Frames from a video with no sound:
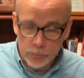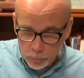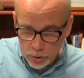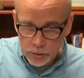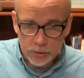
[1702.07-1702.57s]
the
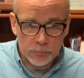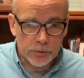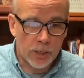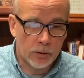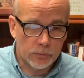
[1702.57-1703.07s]
water
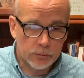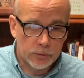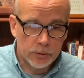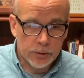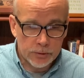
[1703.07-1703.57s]
comes out.
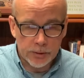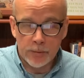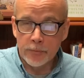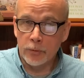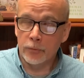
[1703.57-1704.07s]
It's the
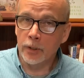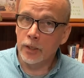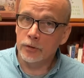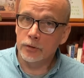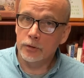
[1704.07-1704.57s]
same thing with
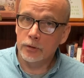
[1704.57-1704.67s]
us.